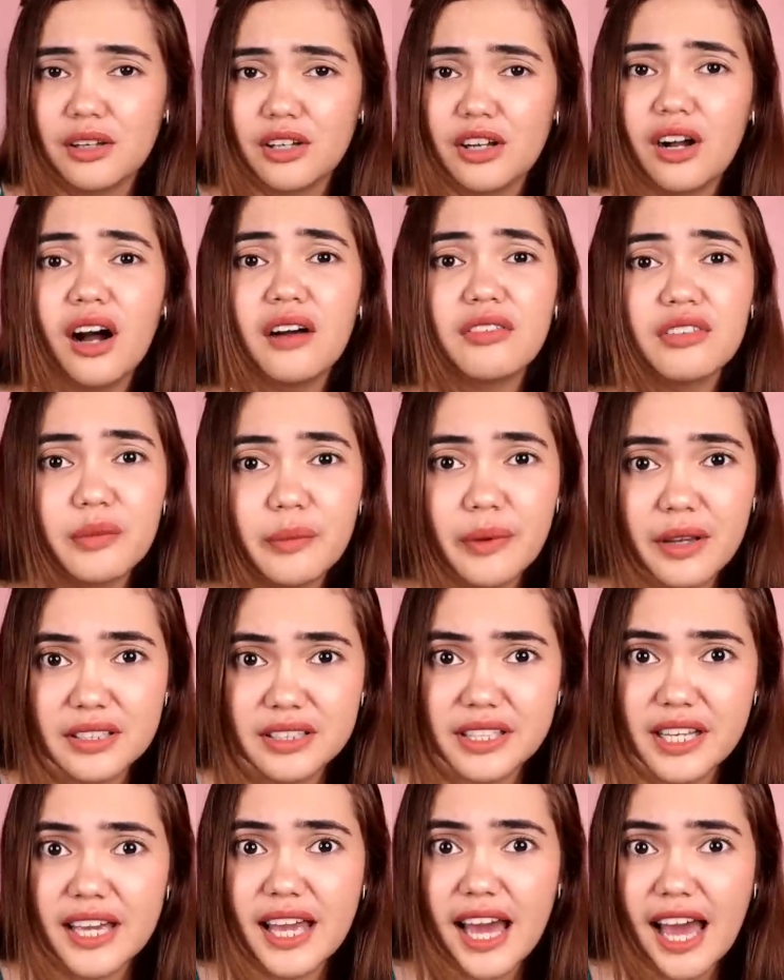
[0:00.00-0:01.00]

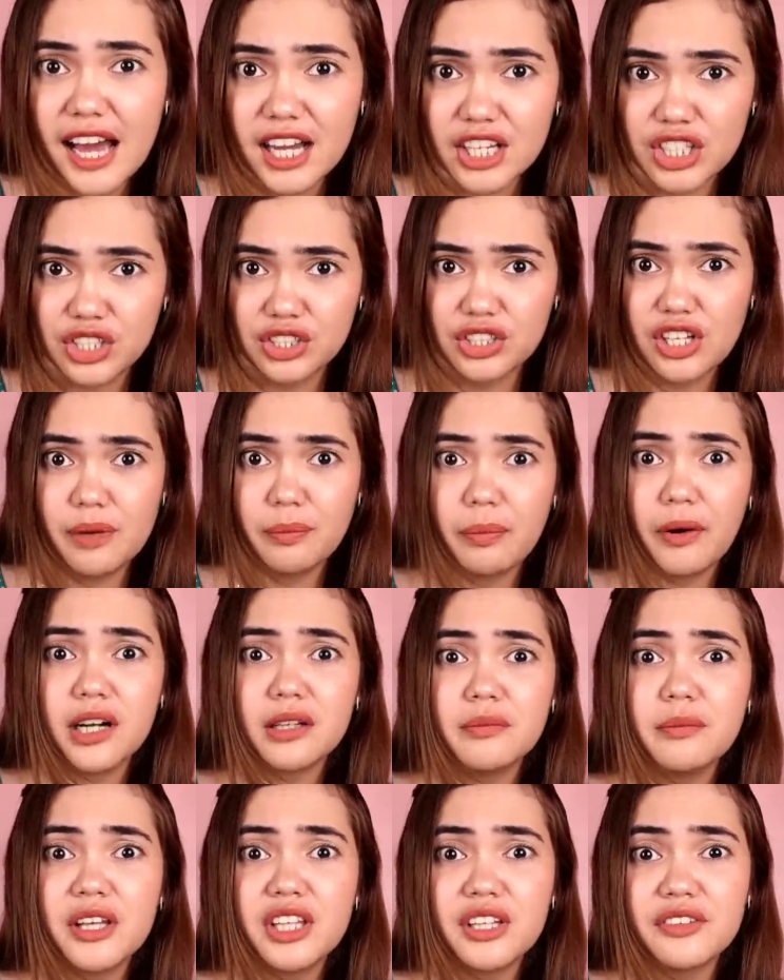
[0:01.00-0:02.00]
Government, take action. The
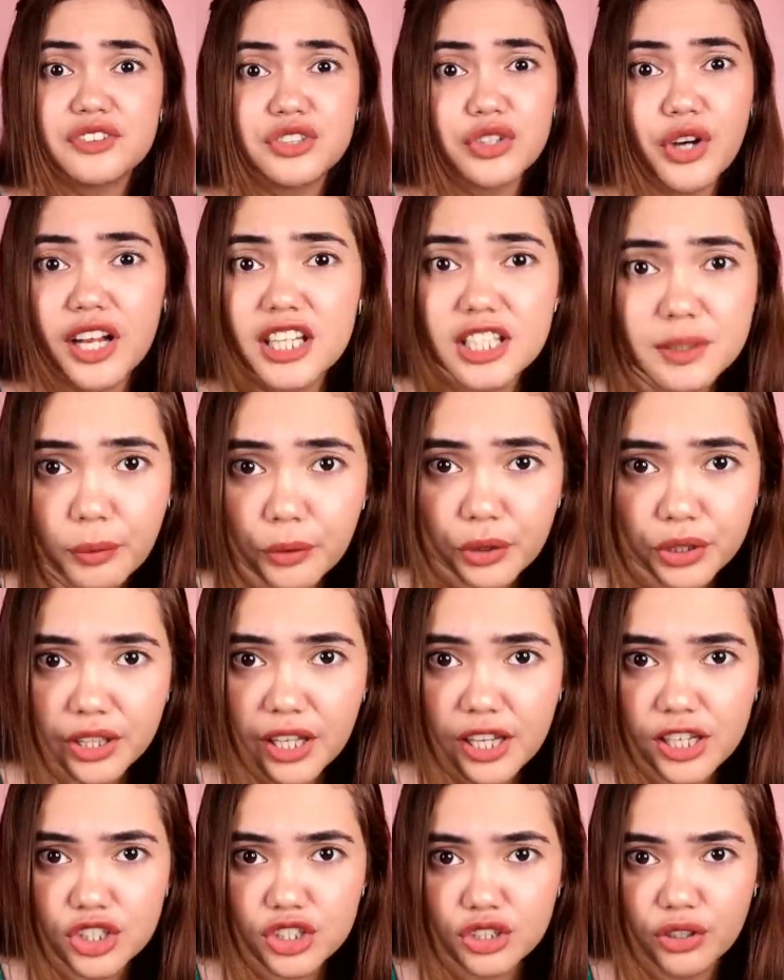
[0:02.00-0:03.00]
Department of
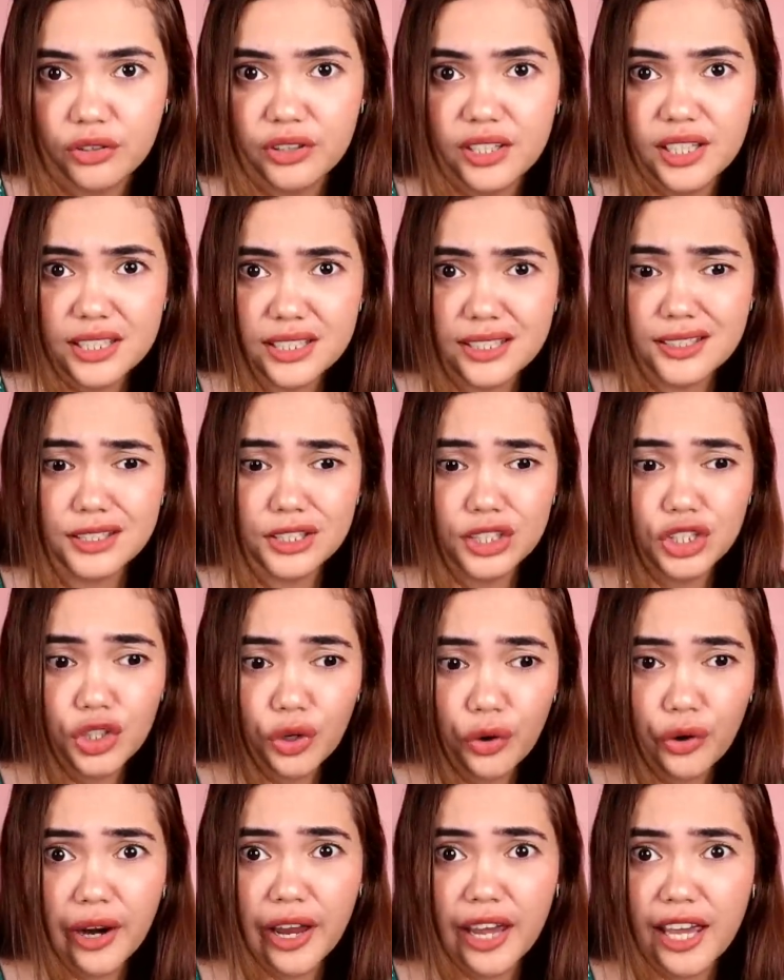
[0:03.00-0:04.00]
Transportation, this is
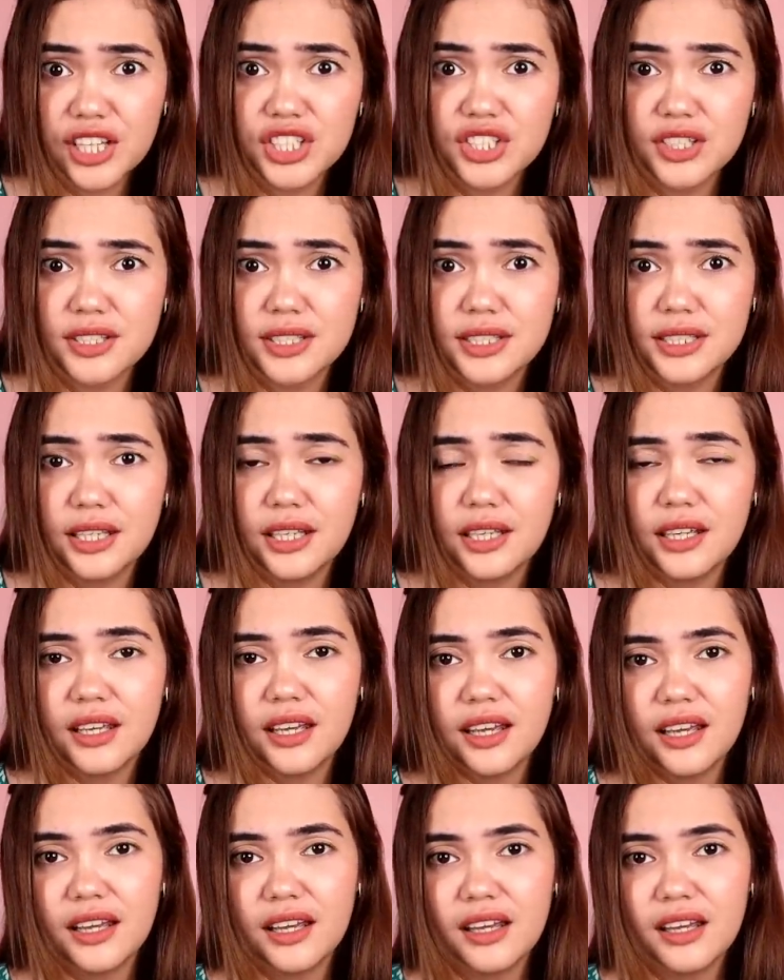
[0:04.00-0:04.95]
your agency.